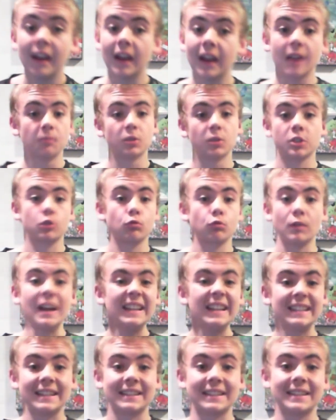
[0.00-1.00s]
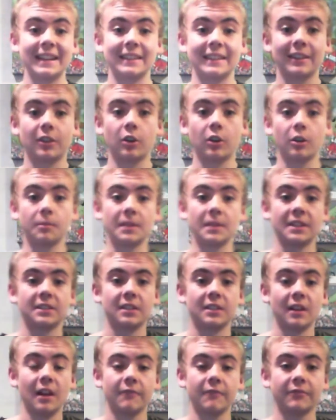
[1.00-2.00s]
was great to see the Kirby's
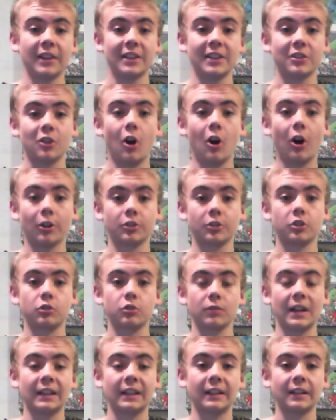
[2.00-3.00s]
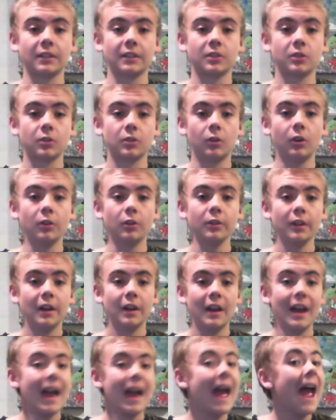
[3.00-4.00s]
Adventure Australia tour,
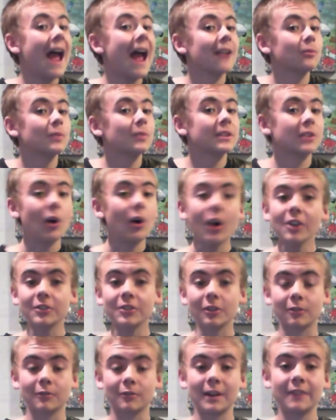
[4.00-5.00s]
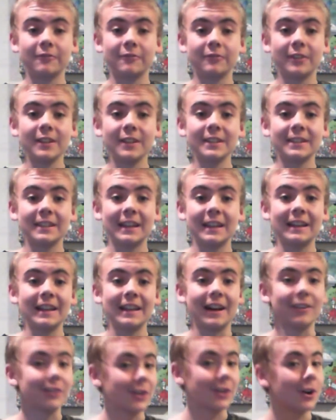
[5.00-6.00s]
and it was also great fun seeing
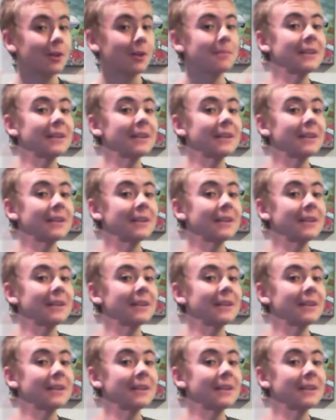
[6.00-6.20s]
our Kirby